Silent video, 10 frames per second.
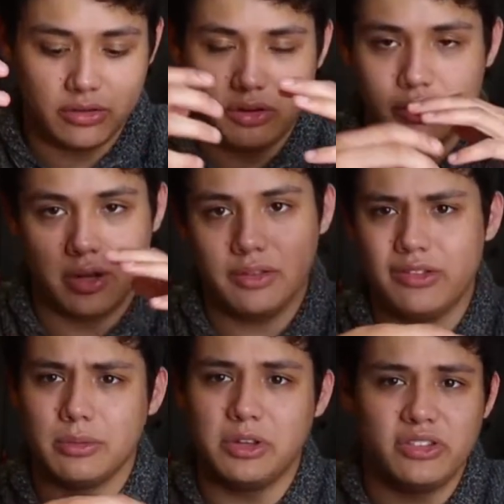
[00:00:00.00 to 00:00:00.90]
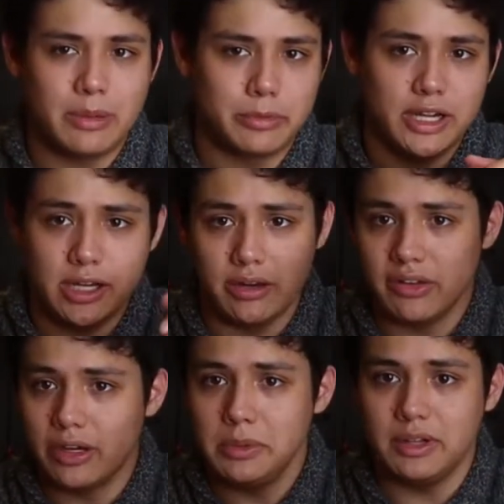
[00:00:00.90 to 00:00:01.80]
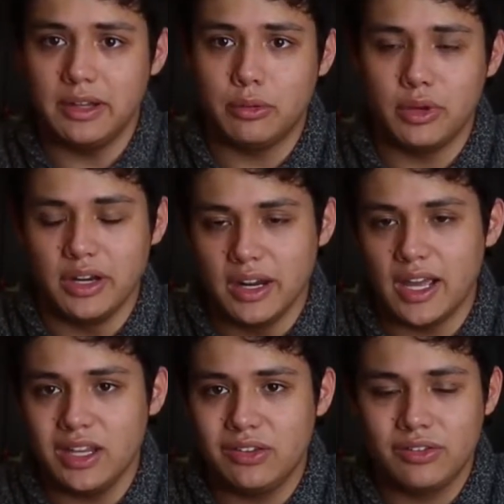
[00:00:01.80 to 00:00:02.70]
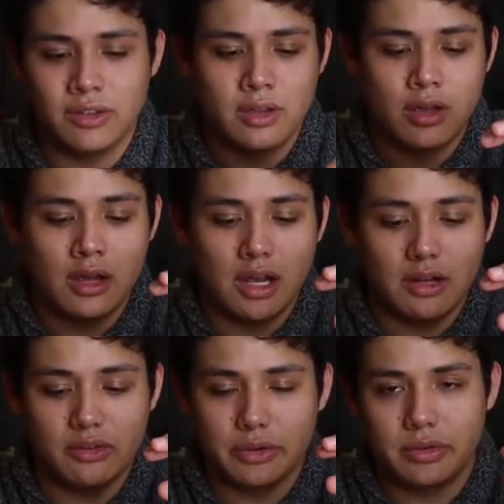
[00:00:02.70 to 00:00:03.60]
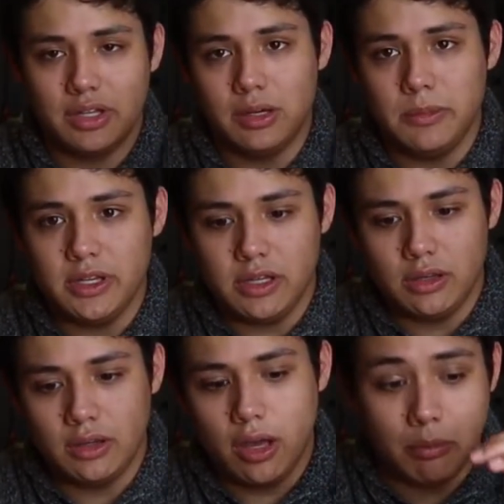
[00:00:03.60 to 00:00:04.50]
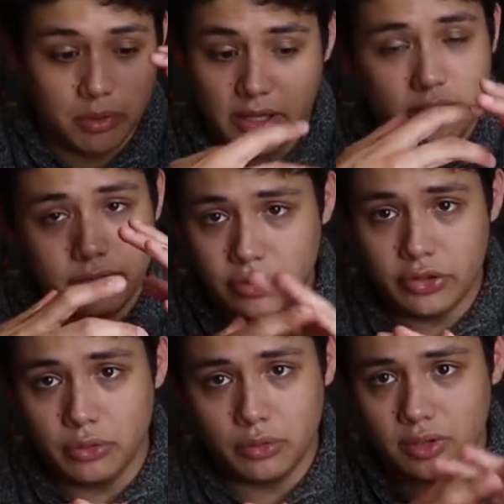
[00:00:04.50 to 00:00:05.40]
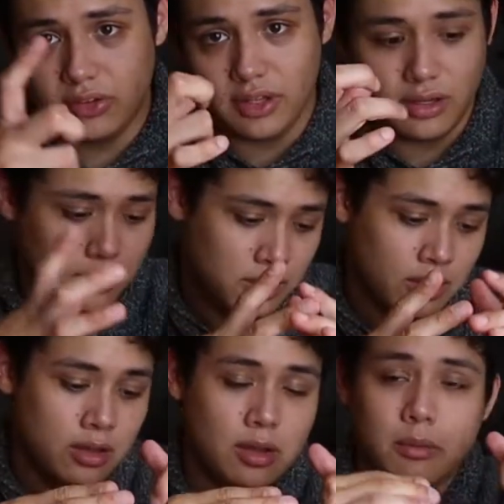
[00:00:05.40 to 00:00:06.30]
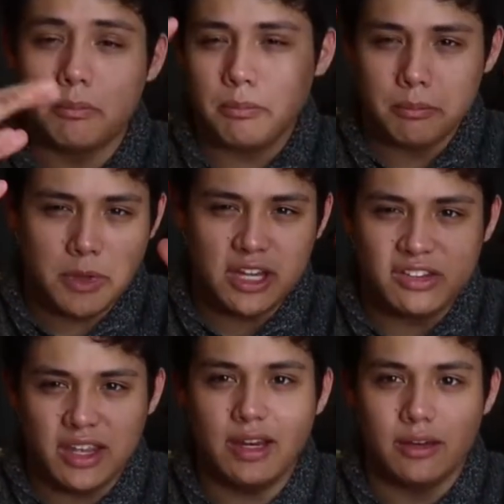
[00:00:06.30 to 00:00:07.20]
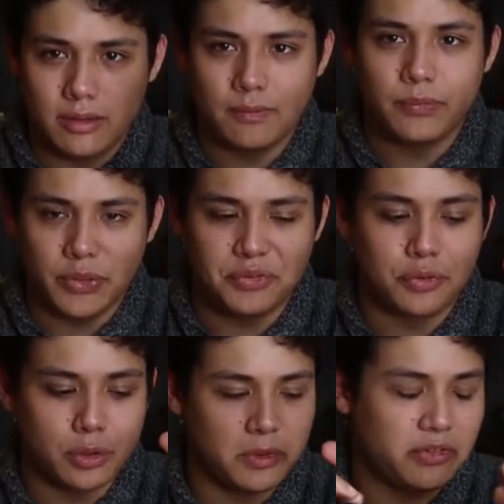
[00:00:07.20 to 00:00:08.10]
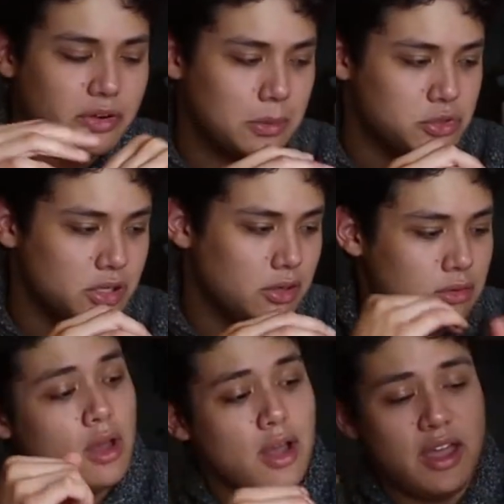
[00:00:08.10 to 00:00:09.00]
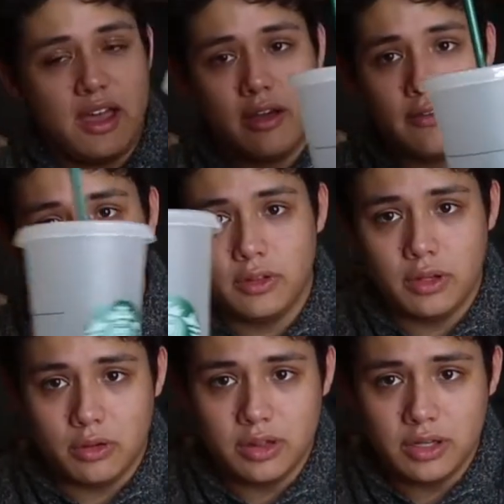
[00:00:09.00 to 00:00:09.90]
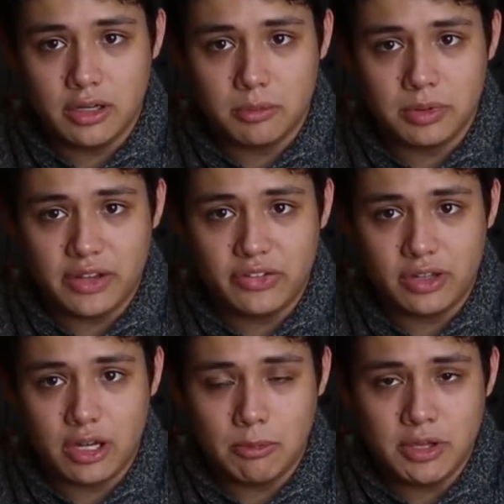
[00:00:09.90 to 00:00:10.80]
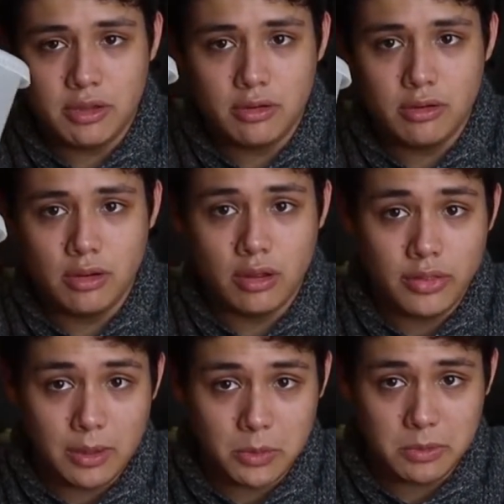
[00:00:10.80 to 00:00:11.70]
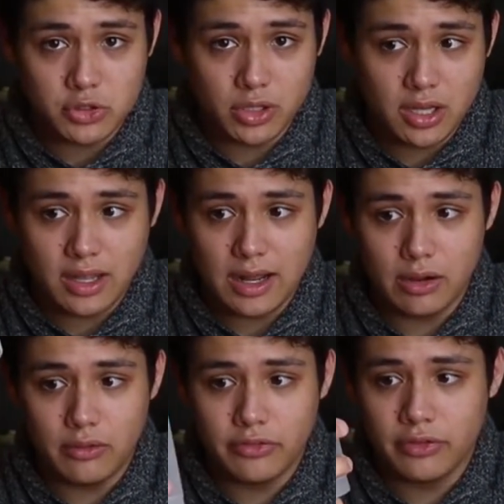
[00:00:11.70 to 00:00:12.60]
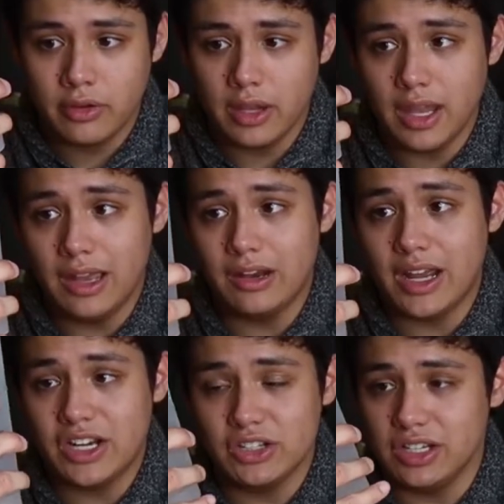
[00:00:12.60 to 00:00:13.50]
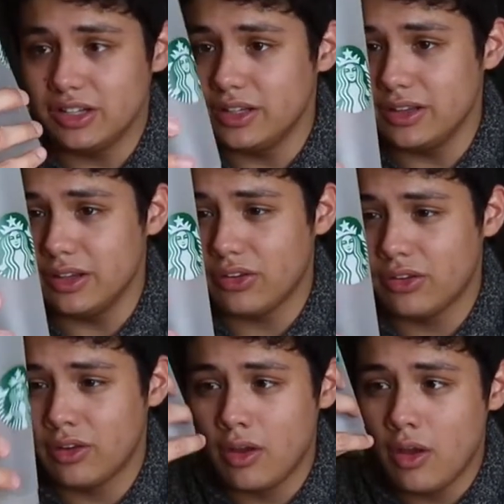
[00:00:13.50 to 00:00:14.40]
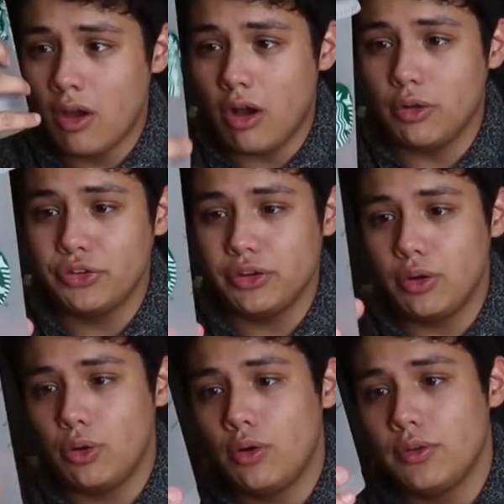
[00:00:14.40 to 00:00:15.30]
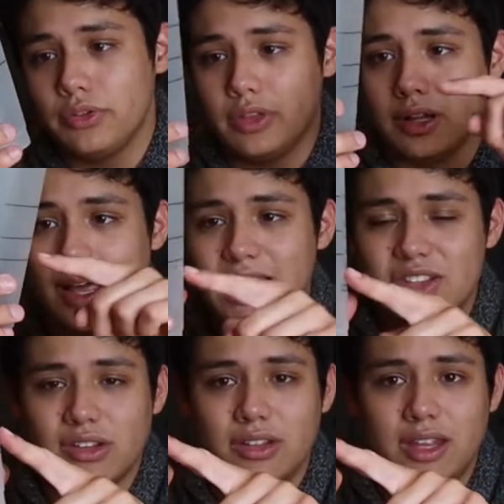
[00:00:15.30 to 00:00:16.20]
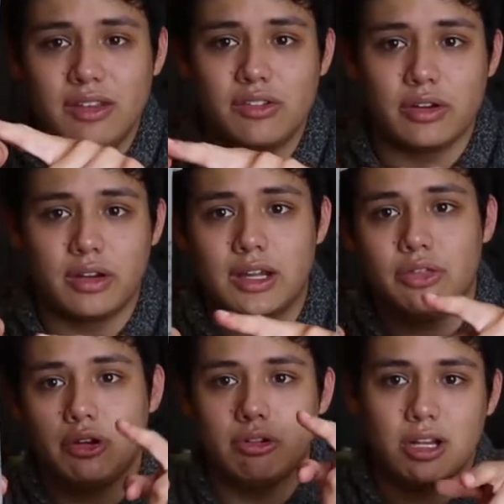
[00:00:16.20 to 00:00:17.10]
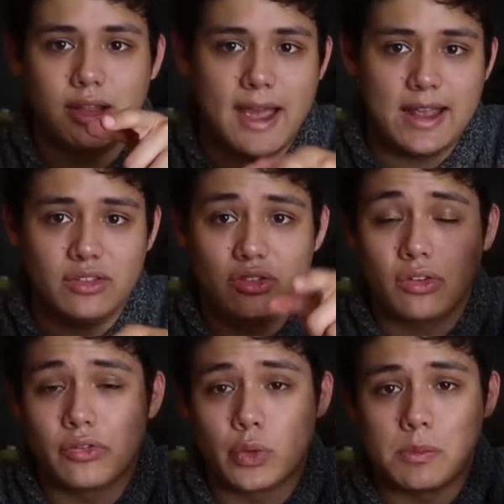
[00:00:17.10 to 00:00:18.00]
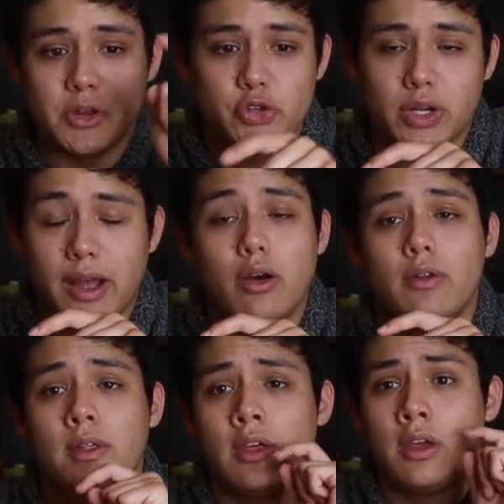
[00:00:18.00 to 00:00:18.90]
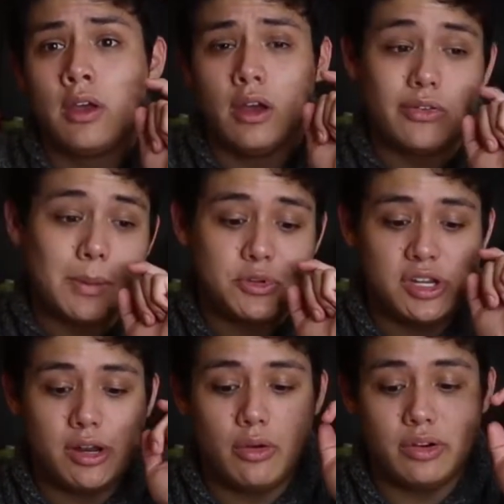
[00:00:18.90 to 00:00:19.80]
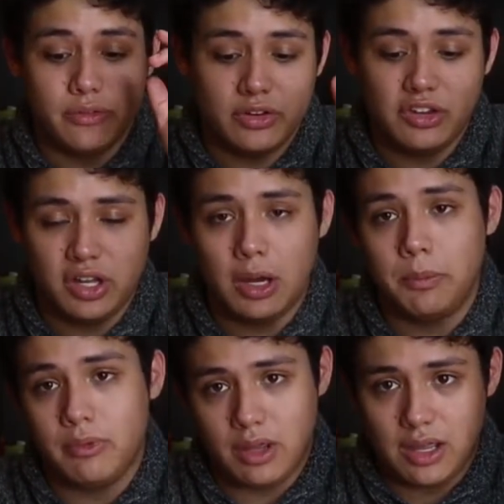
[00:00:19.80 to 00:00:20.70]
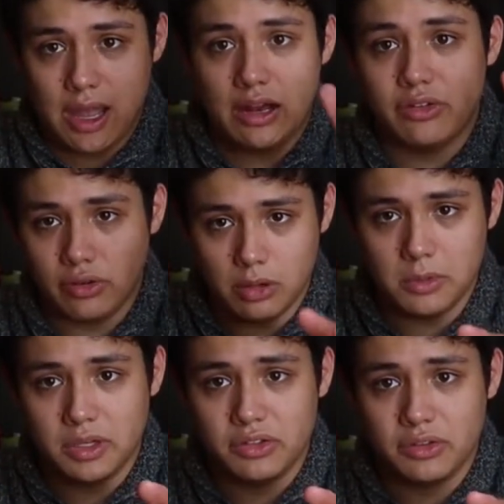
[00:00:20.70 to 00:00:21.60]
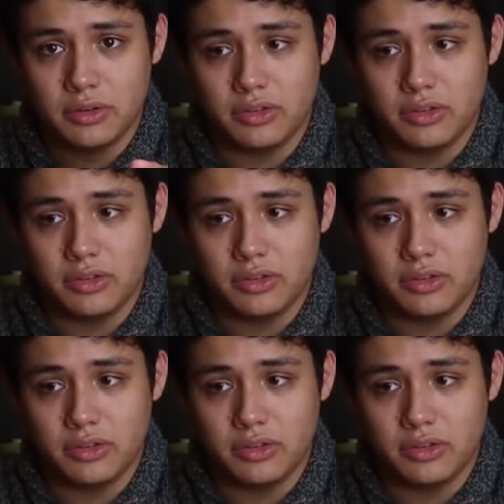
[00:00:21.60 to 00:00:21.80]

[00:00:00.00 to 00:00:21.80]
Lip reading: So nothing's going to be separated, it's not going to be liquid and ice. It's literally going to be a blend of the two, and it's going to maintain the form of a Frappuccino. I have a little clear plastic cup here that I'm going to be drinking it out of, and I actually need to clean this. Also, the lines on this are not the correct lines for measuring out a Frappuccino in a venti cup at Starbucks.